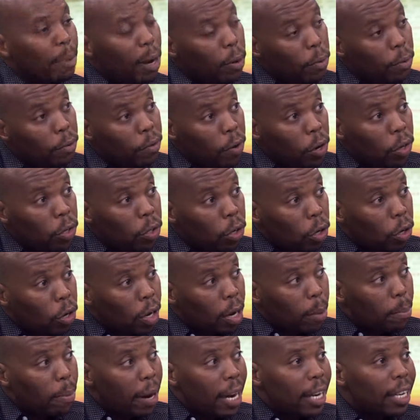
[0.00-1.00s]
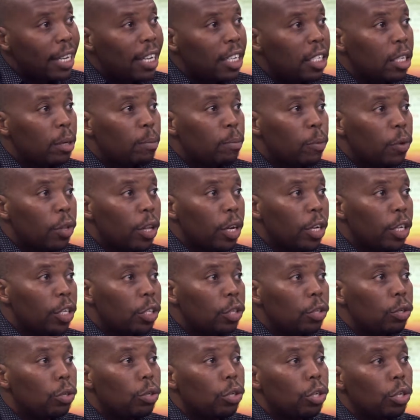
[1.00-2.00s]
But we've also got a partnership with an
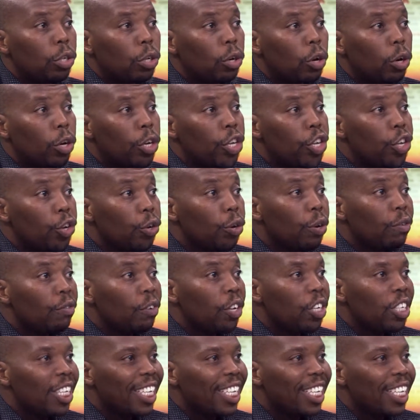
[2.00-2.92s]
institution called Newnovation,